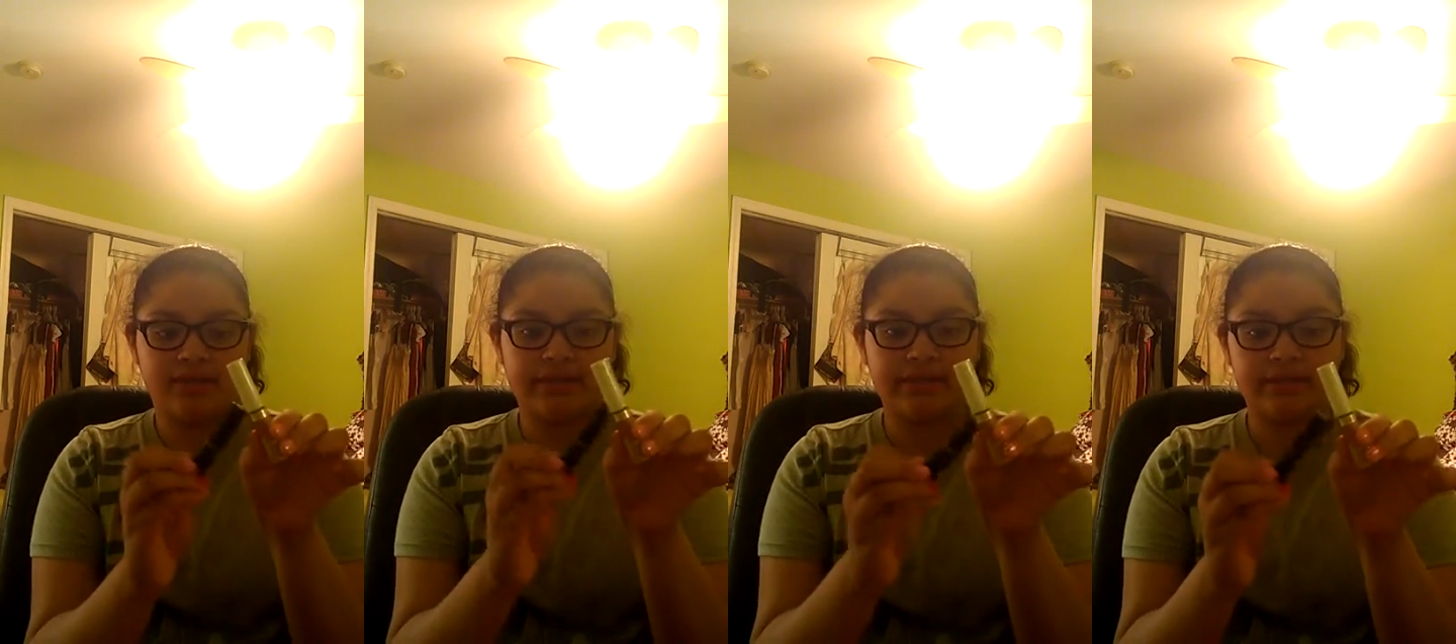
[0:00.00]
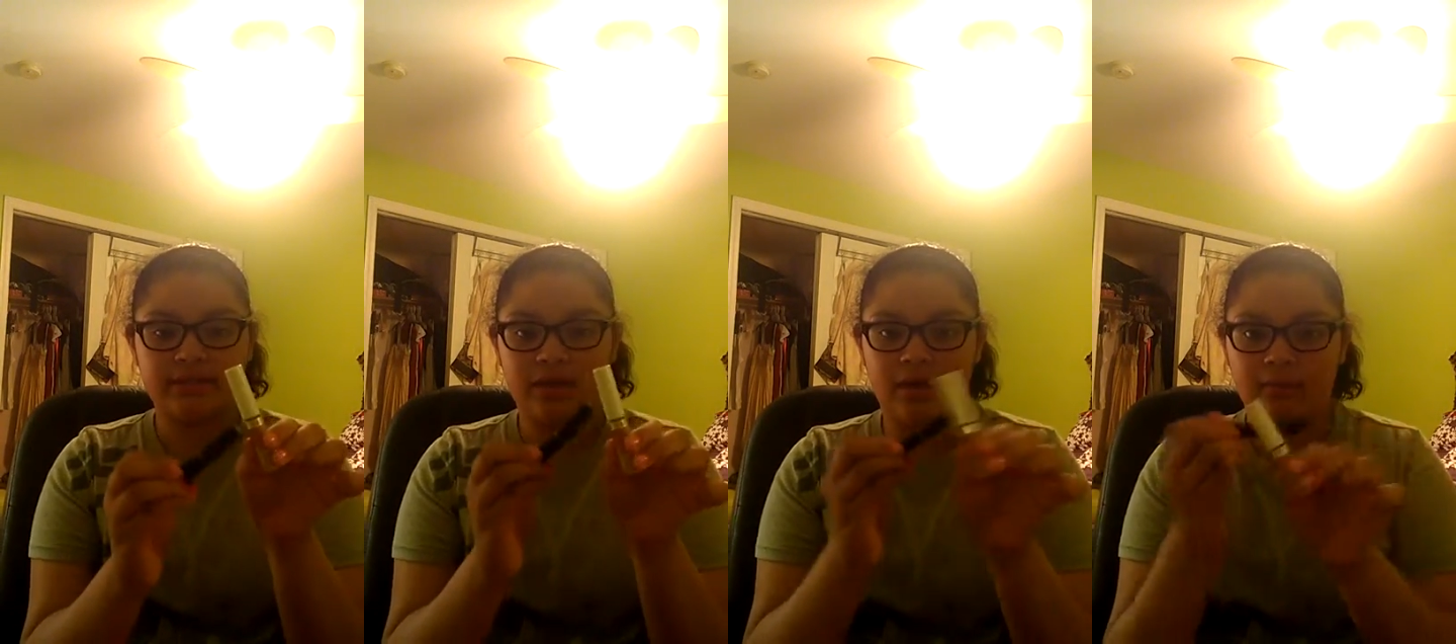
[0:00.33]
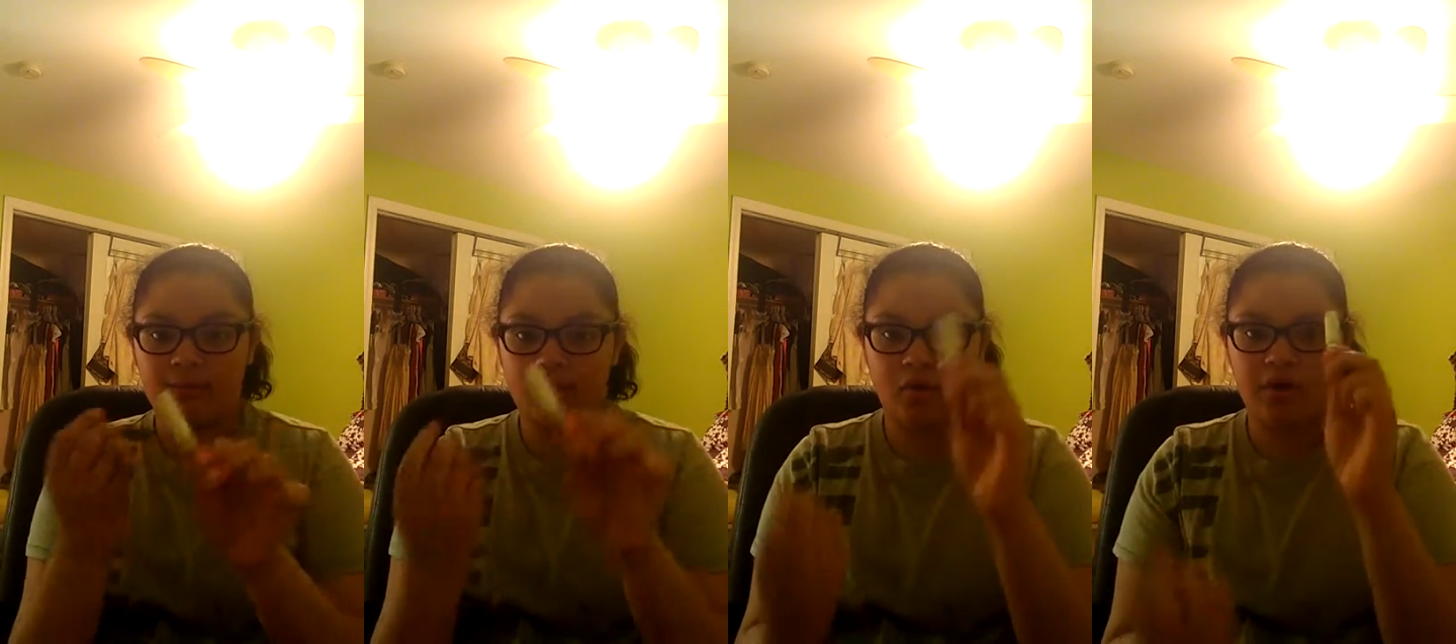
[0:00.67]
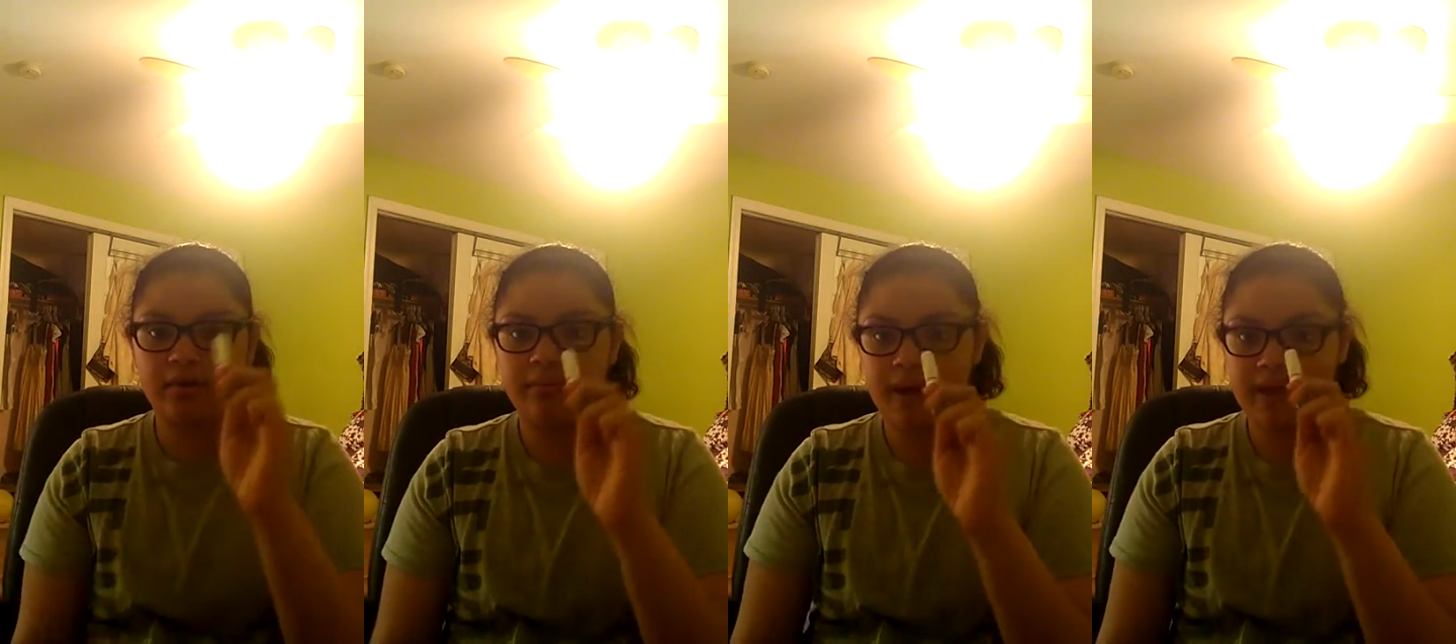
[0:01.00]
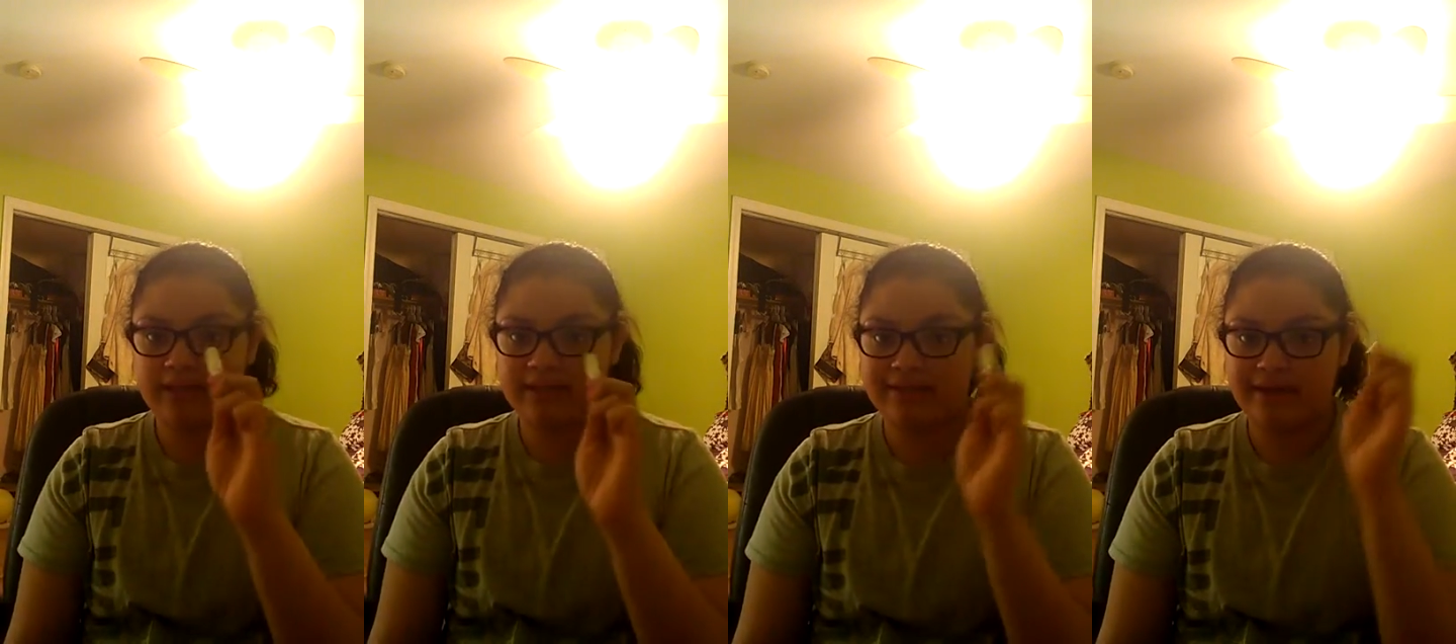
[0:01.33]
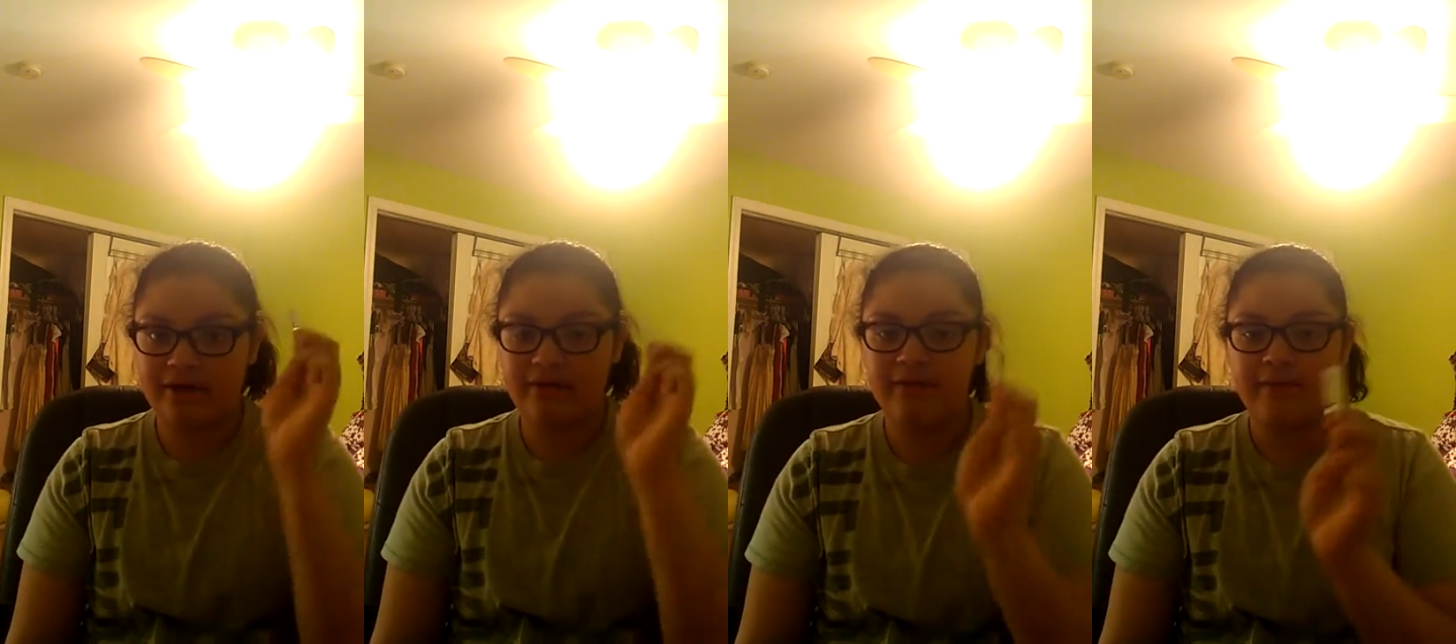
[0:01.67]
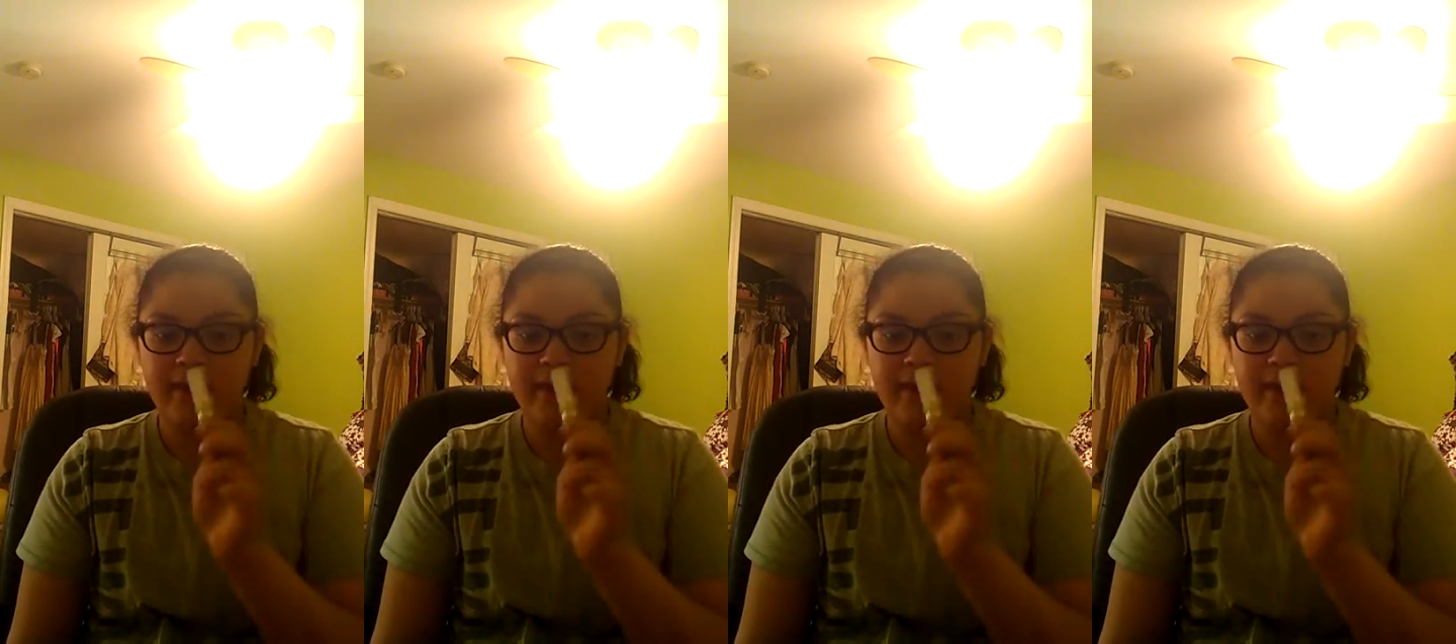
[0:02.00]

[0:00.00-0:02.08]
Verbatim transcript: this um one by itself,